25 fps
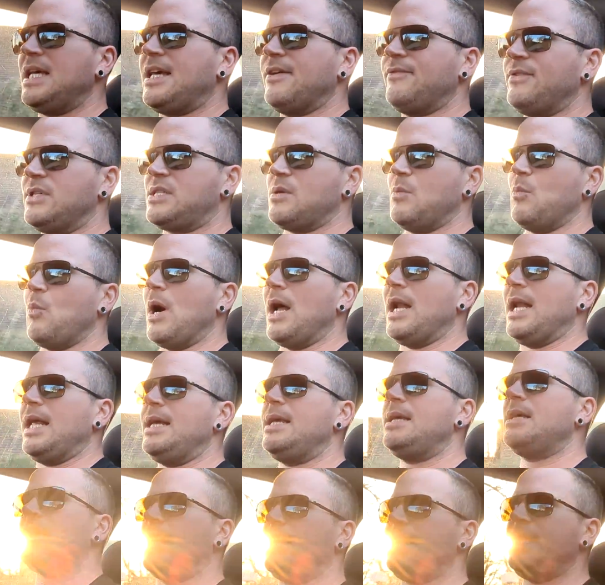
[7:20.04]
give it some
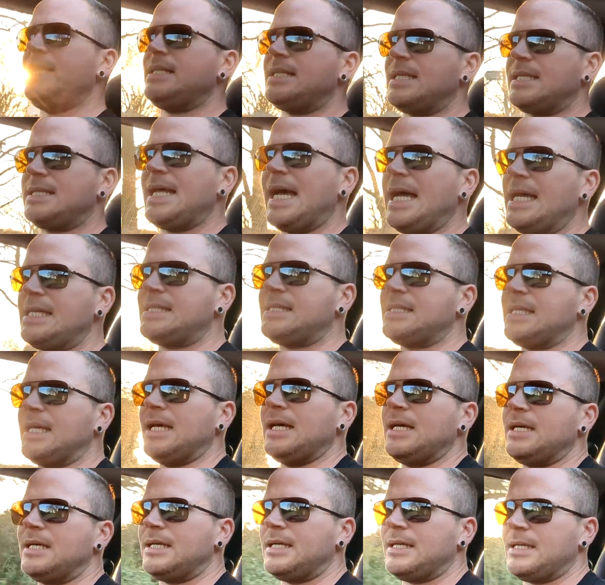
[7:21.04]
welly. I need to test
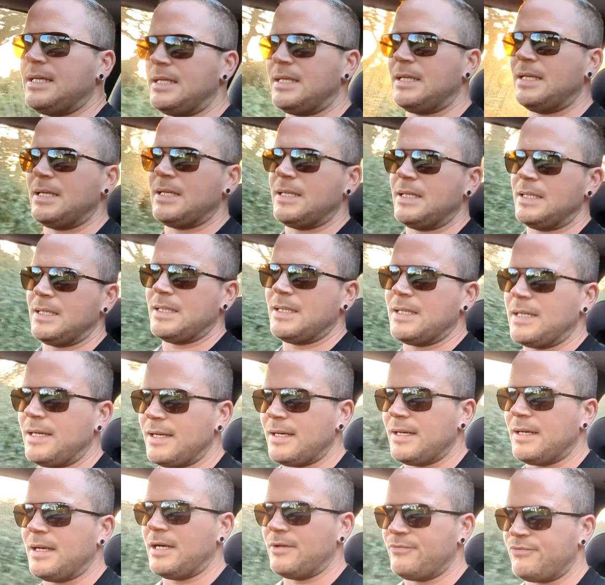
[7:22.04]
it.
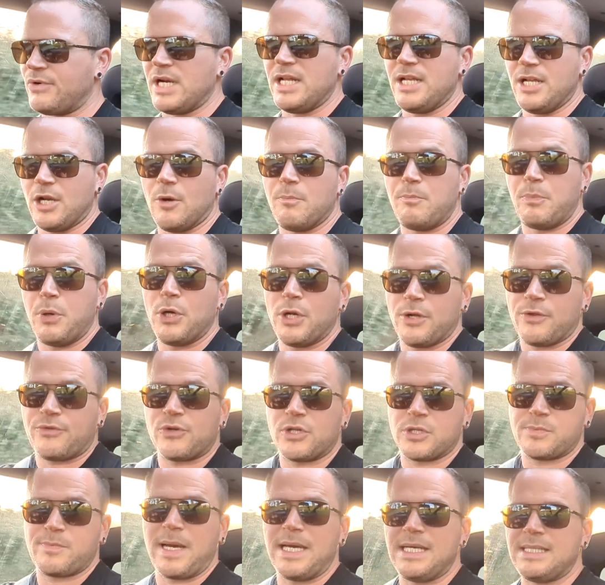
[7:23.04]
Really, put it
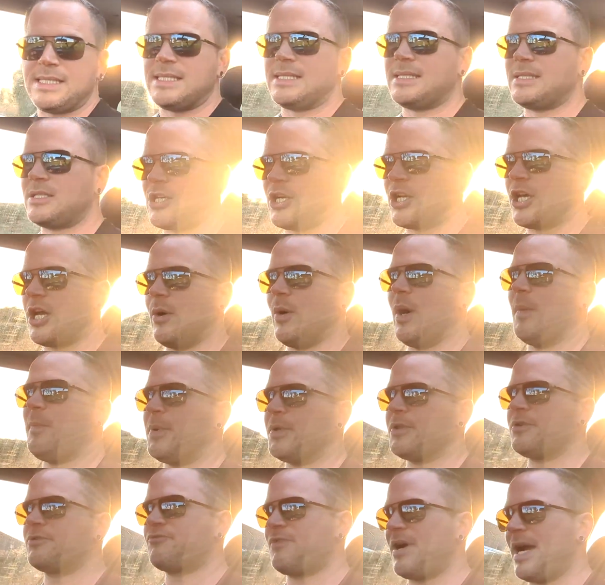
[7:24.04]
through its paces. It's going to go
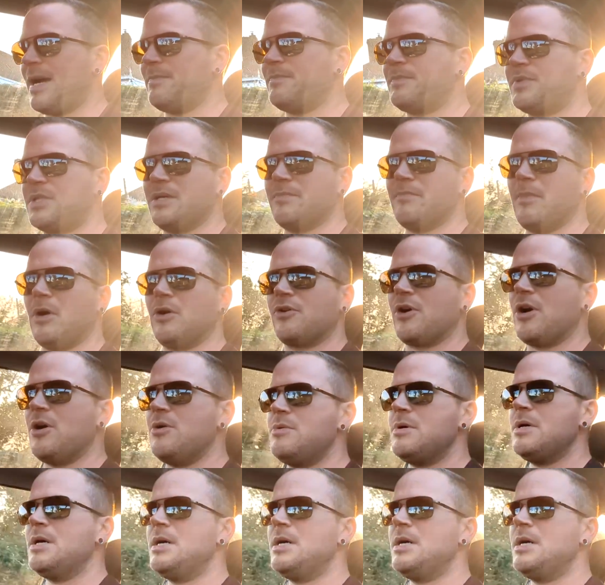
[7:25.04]
up on the ramp tomorrow,